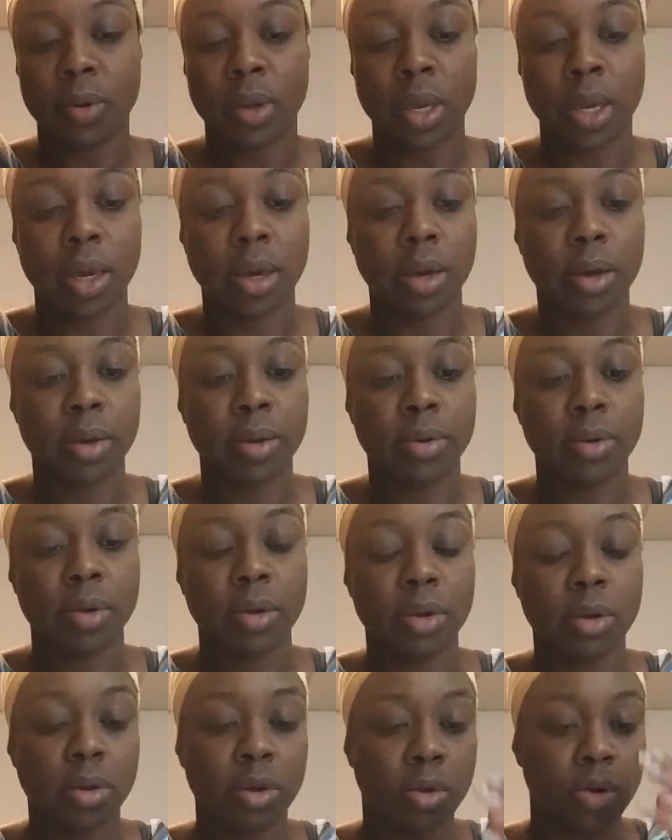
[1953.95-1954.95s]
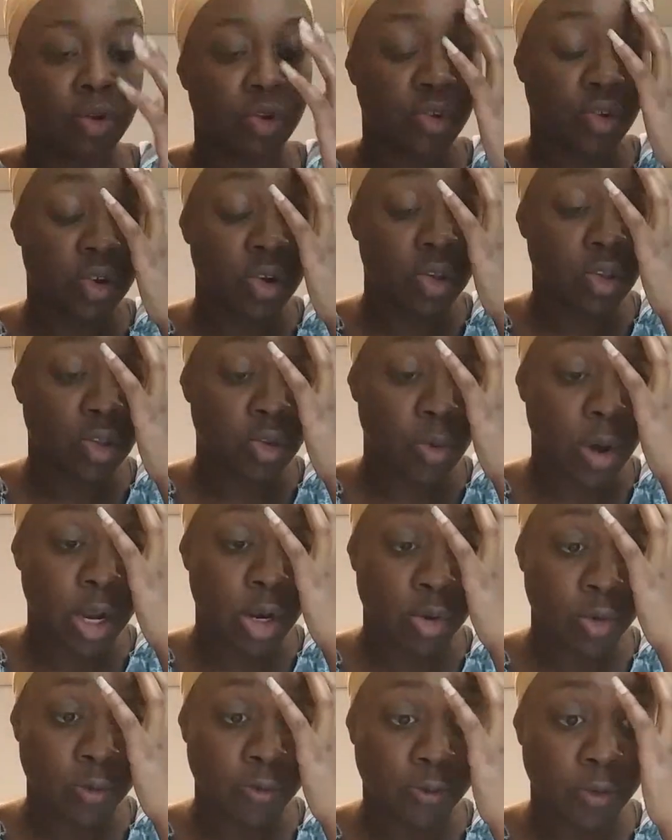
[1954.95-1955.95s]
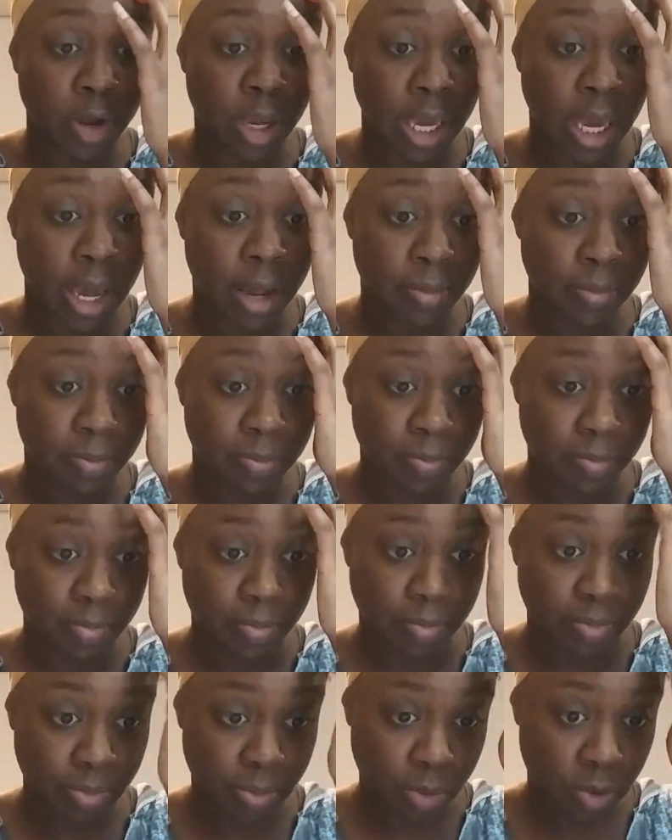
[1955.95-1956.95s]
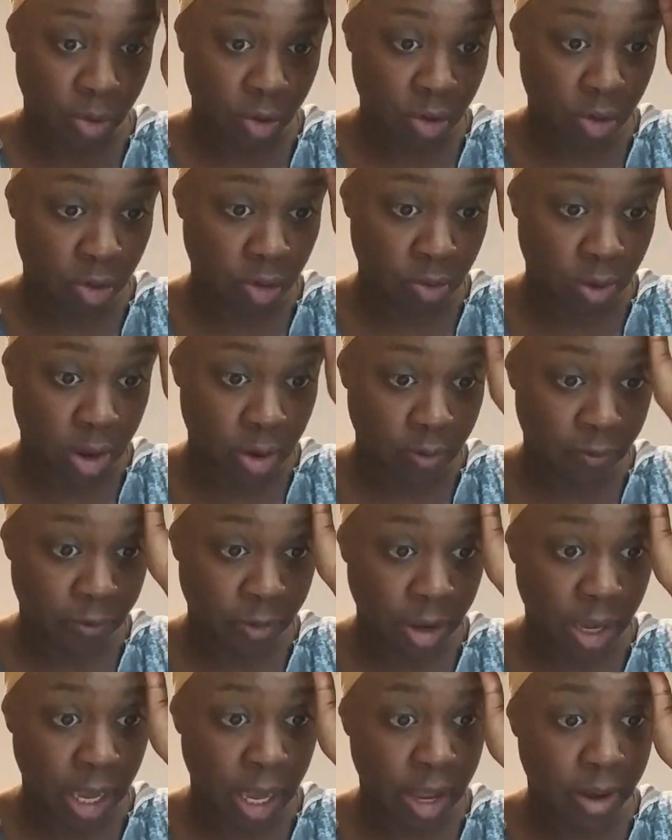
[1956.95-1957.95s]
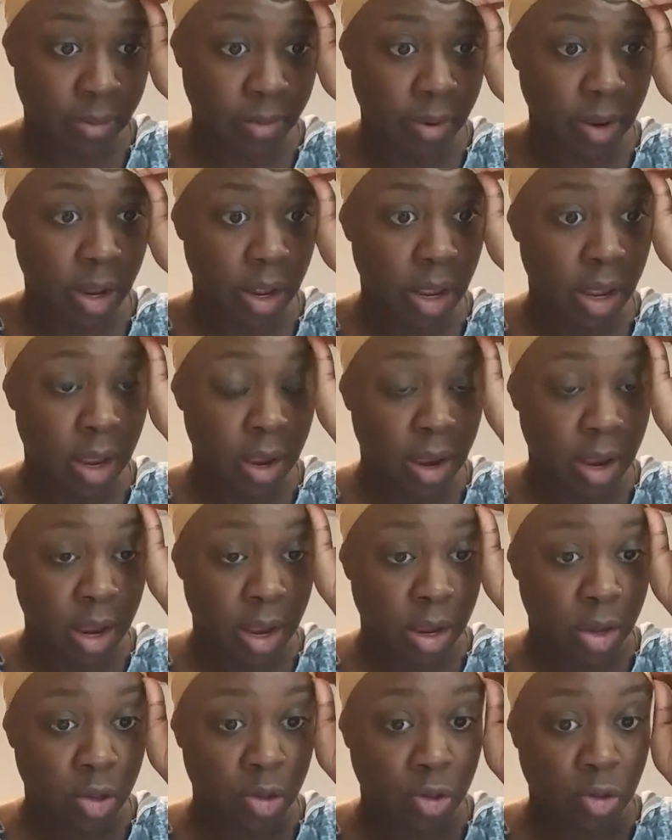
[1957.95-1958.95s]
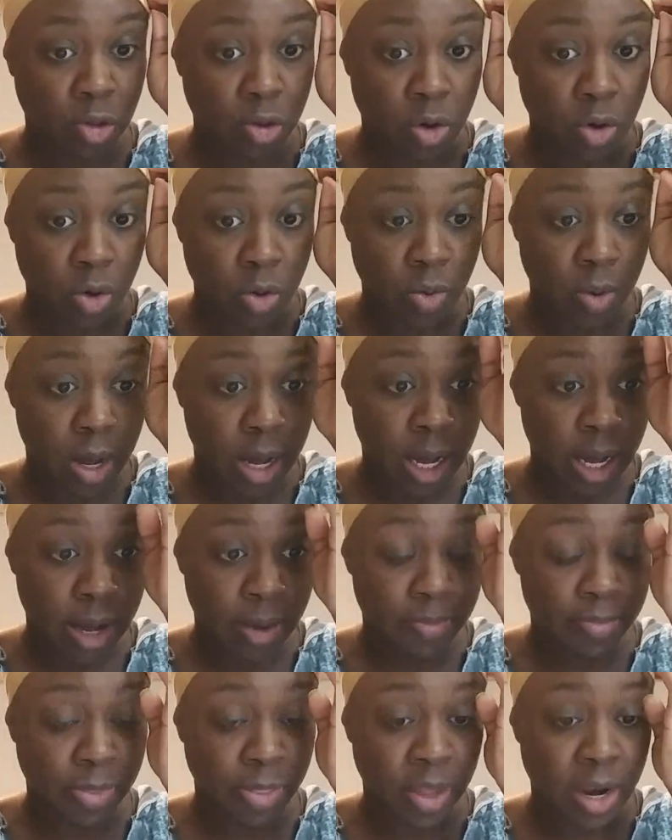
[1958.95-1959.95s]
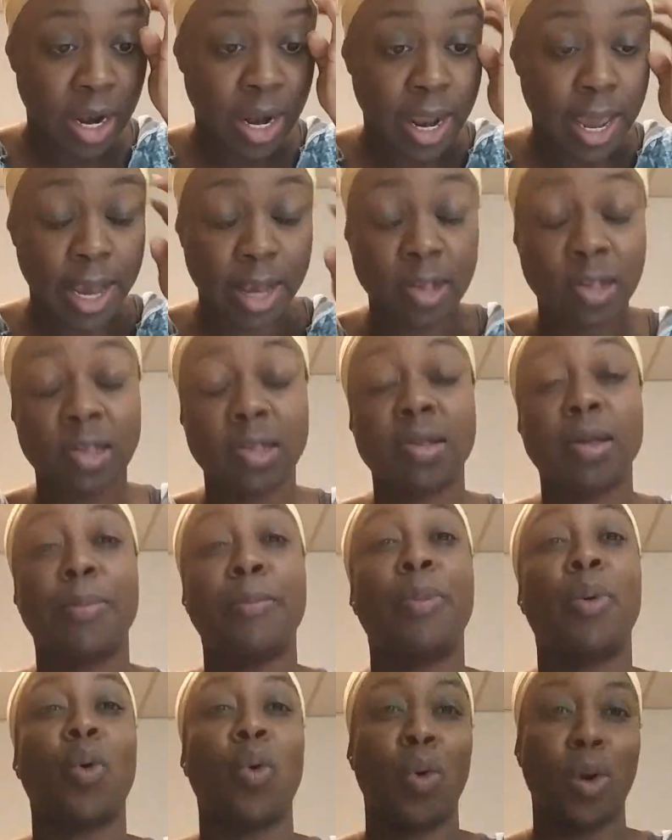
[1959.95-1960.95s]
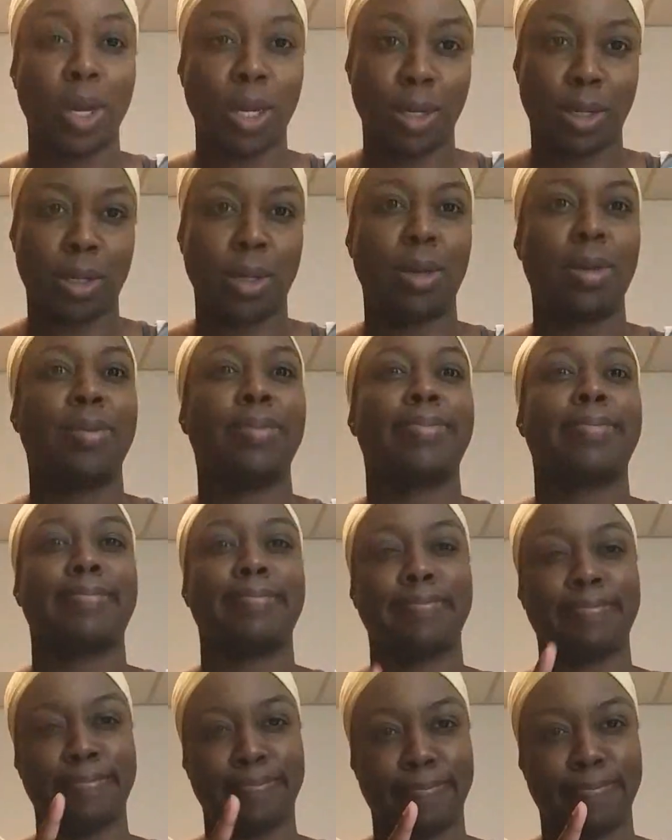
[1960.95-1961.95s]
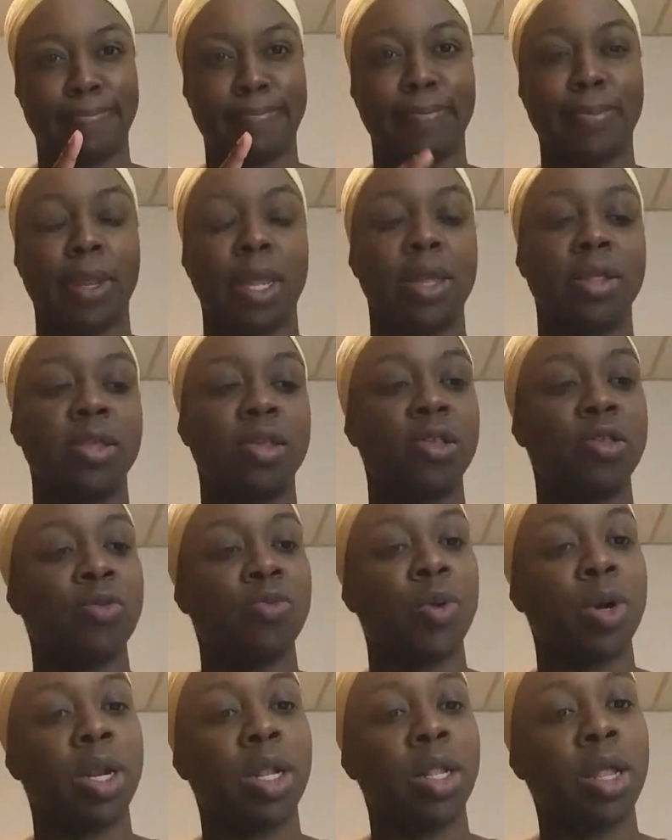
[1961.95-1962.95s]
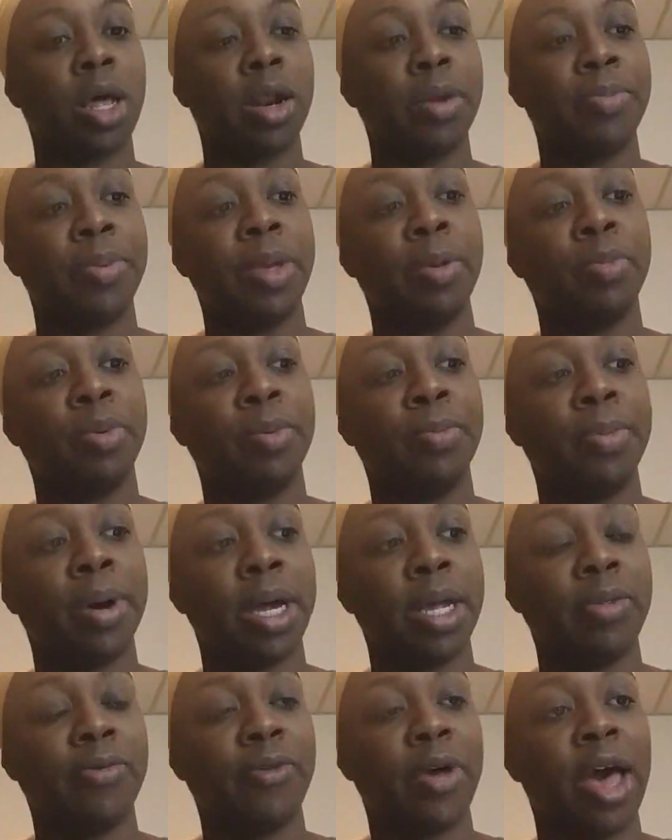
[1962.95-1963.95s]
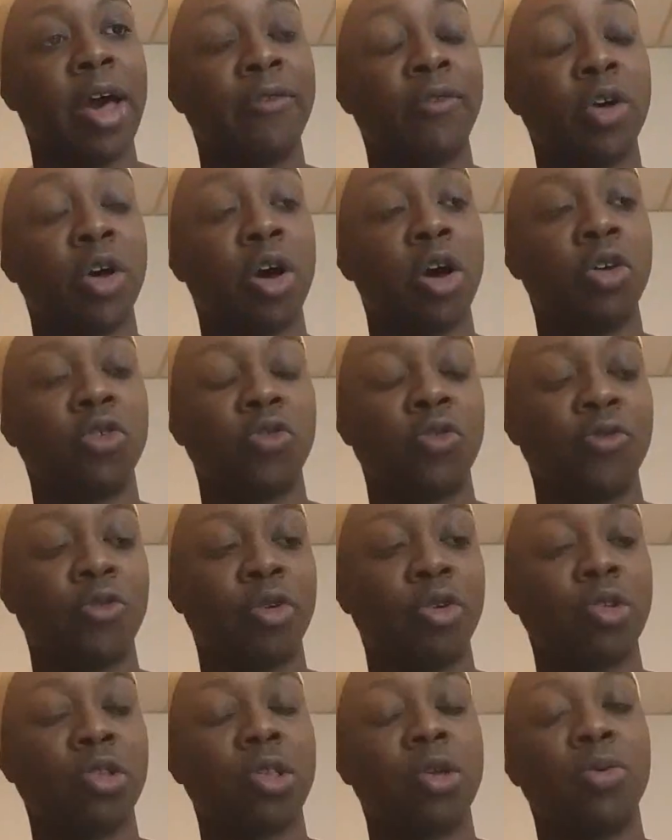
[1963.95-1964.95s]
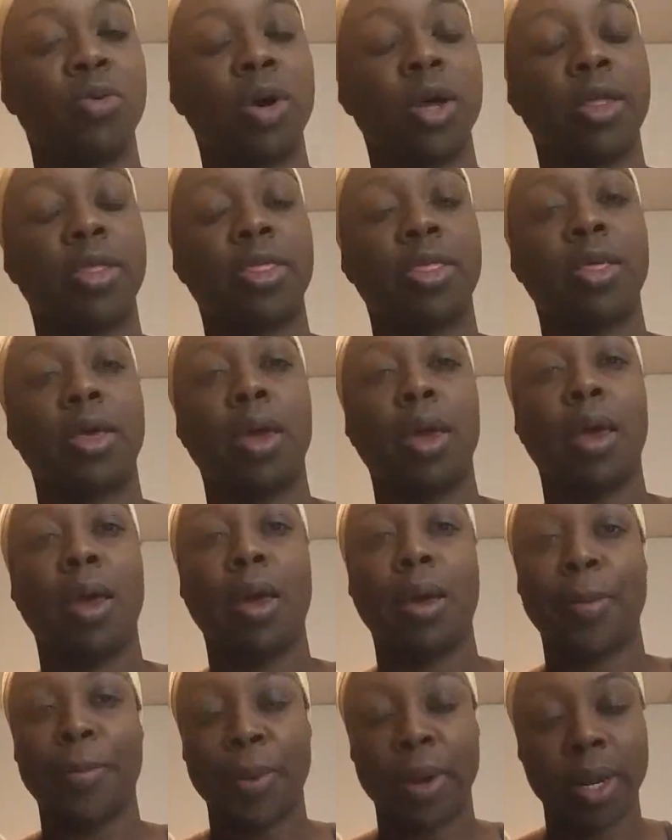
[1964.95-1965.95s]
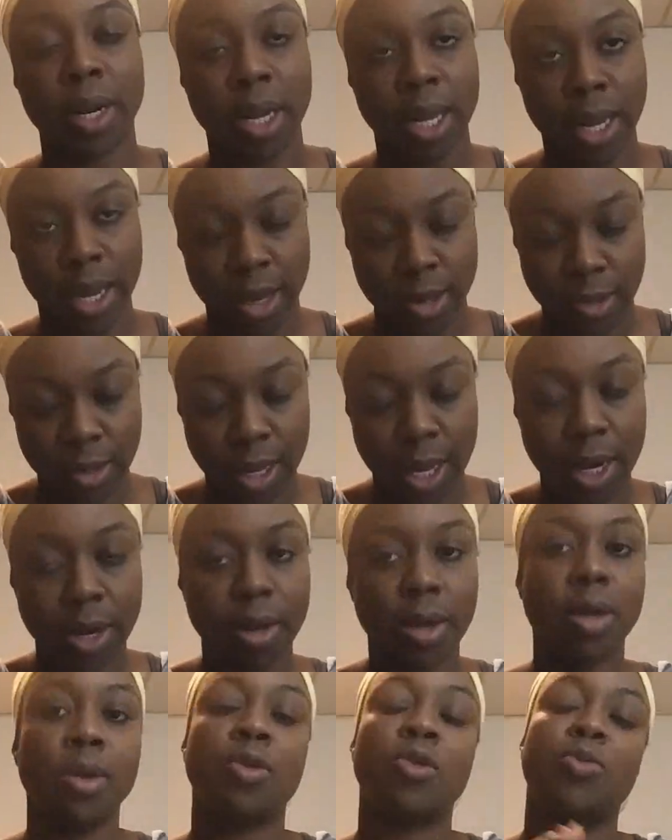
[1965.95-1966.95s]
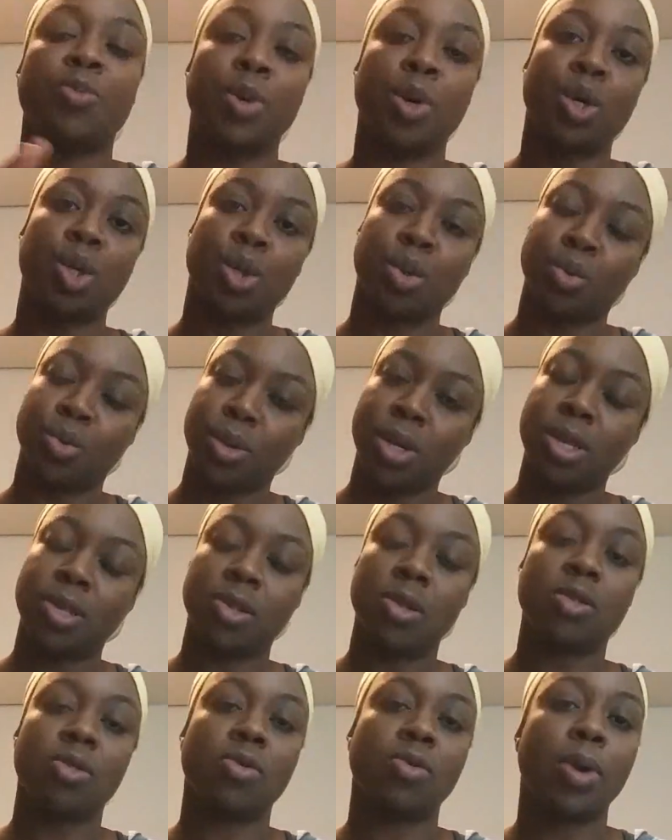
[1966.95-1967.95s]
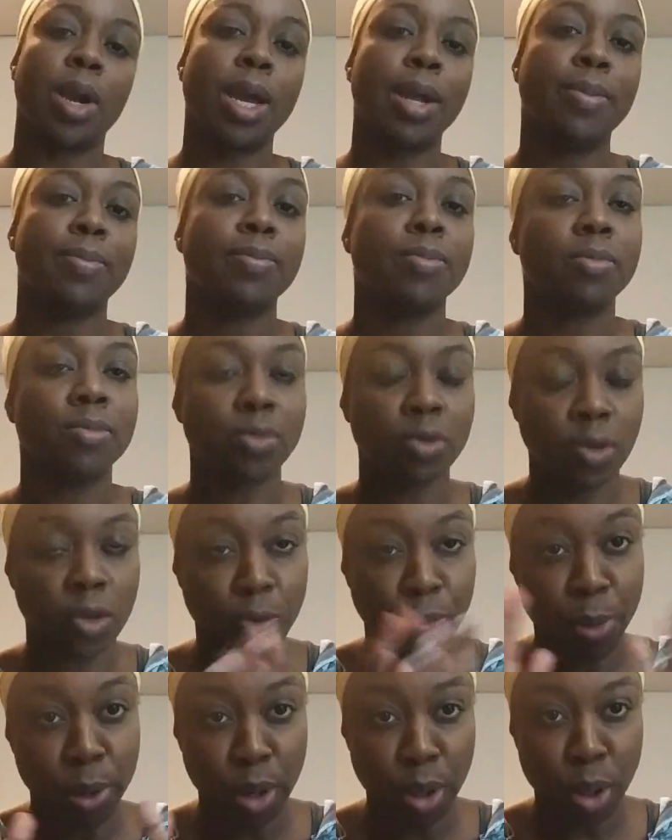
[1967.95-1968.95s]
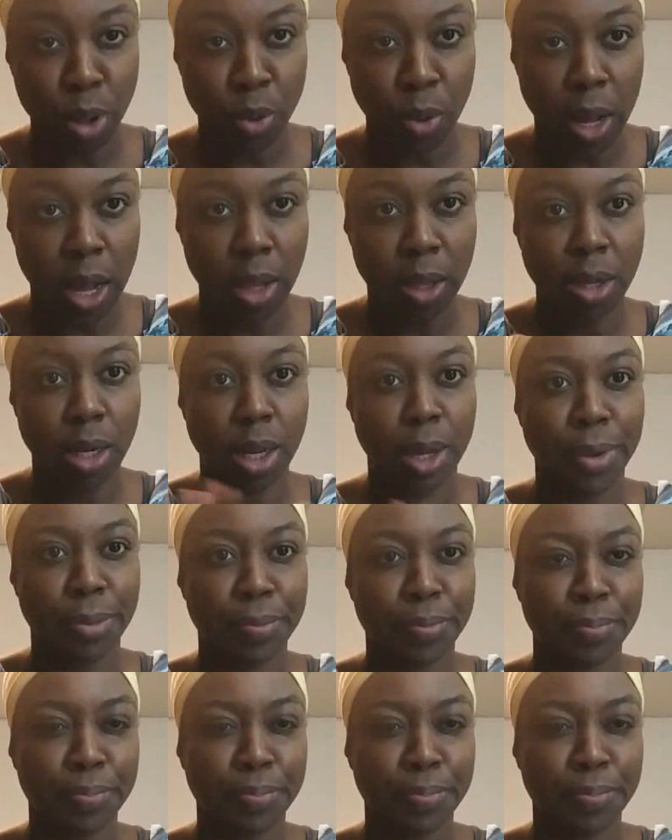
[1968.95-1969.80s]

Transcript: yeah, it's just so I don't forget. Just so I don't forget. So, the next point, and this is what a lot of people might have a controversy with, but like I said, spiritual reasons, right? Spirituality.